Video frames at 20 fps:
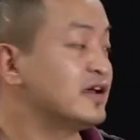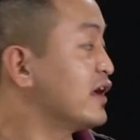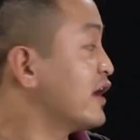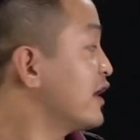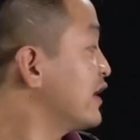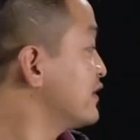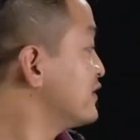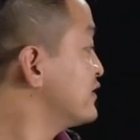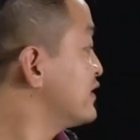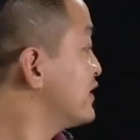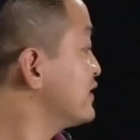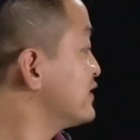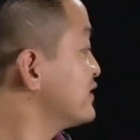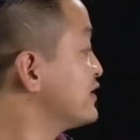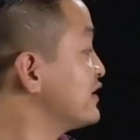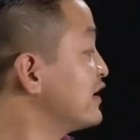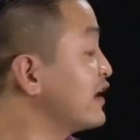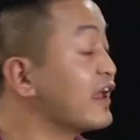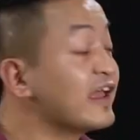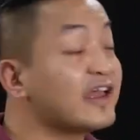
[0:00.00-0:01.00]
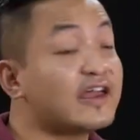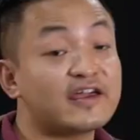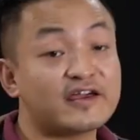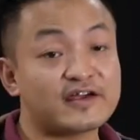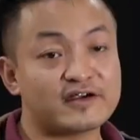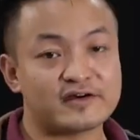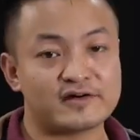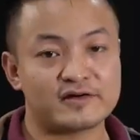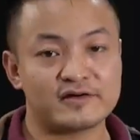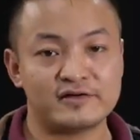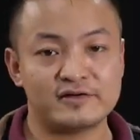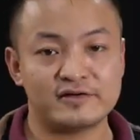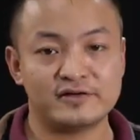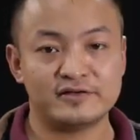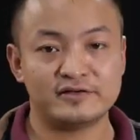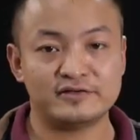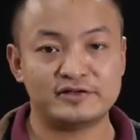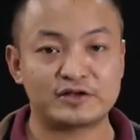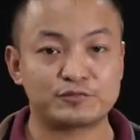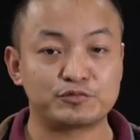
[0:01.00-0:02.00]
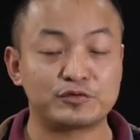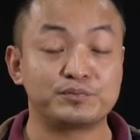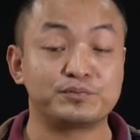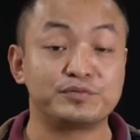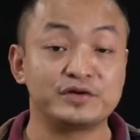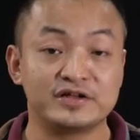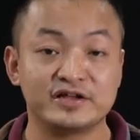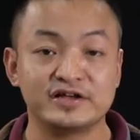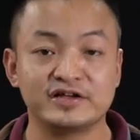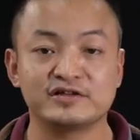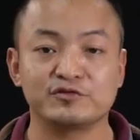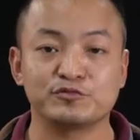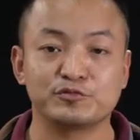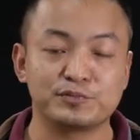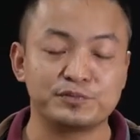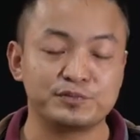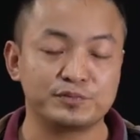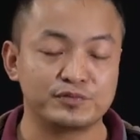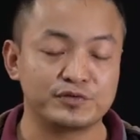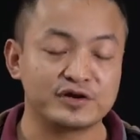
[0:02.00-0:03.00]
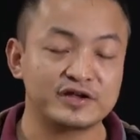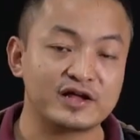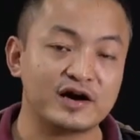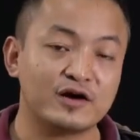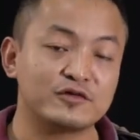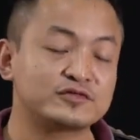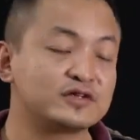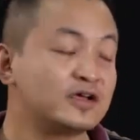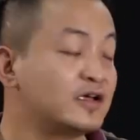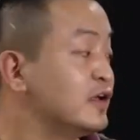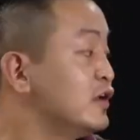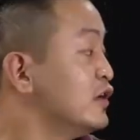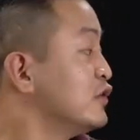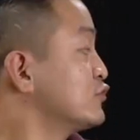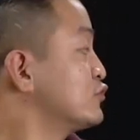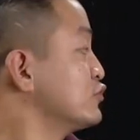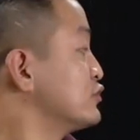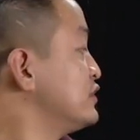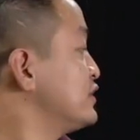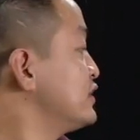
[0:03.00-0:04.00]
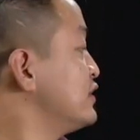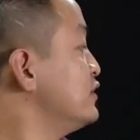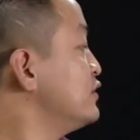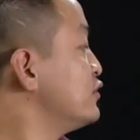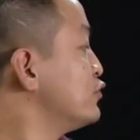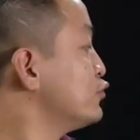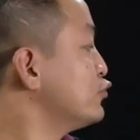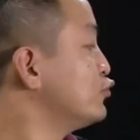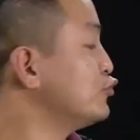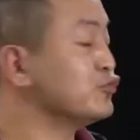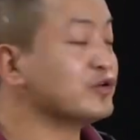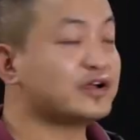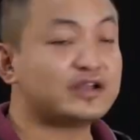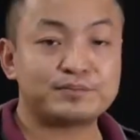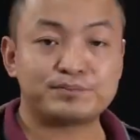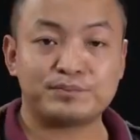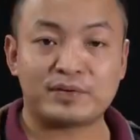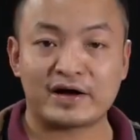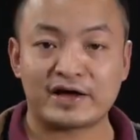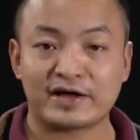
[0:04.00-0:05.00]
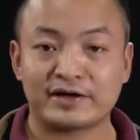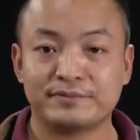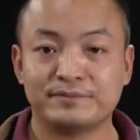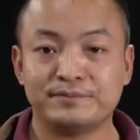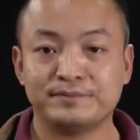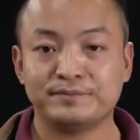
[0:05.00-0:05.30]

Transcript: and then the air that we breathe in, we breathe out to the windpipe.